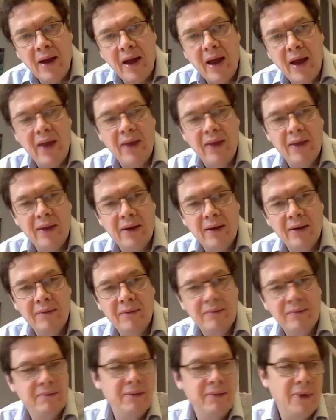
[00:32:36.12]
and that
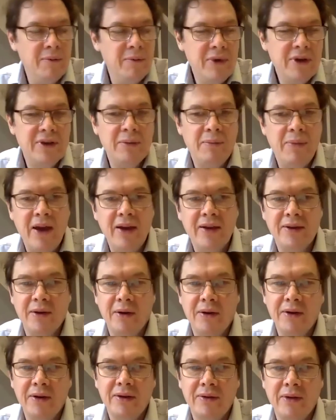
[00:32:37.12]
Mr.
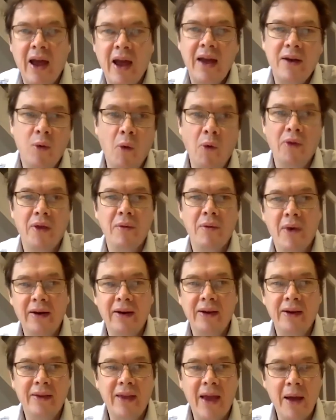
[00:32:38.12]
Bezos had all the
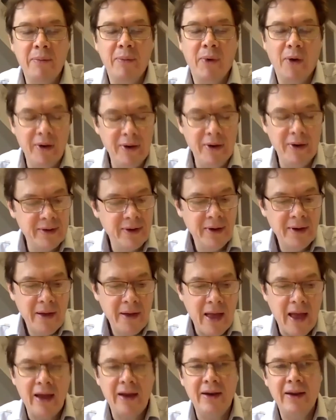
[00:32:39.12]
money at that point,
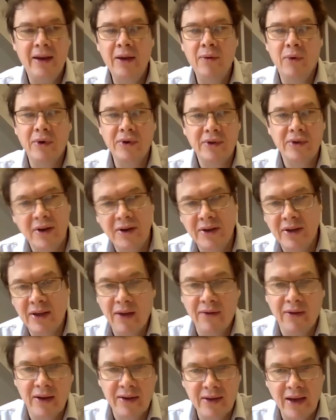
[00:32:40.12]
and he wasn't going to
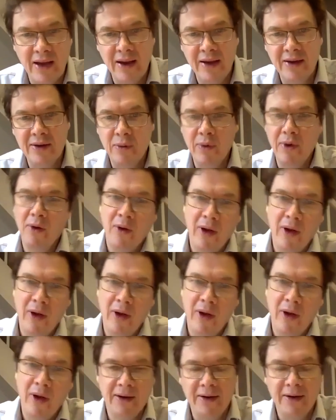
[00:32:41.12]
give us any, so we all
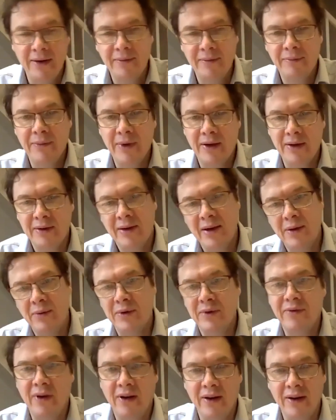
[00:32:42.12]
had to die because he
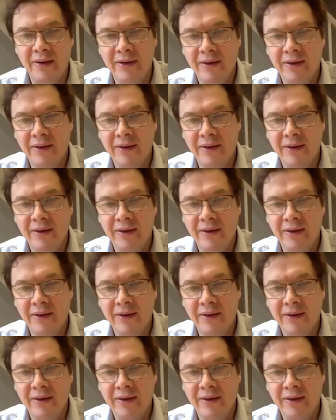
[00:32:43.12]
was fine.